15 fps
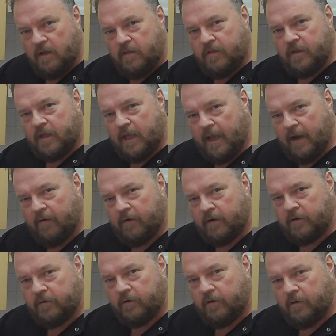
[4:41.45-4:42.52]
the
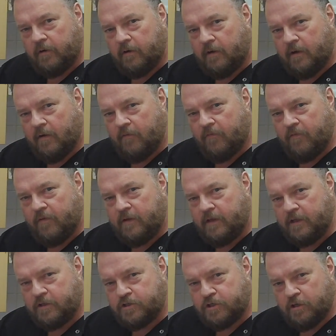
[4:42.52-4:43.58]
character of
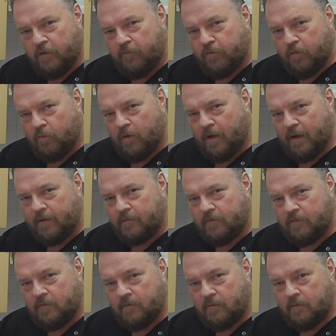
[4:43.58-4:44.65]
each of the wines.
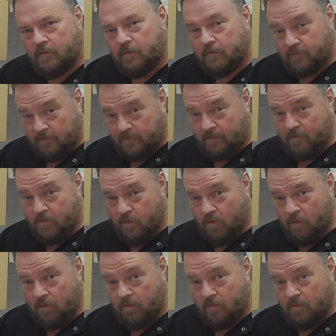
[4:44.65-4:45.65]
Does that sound cool?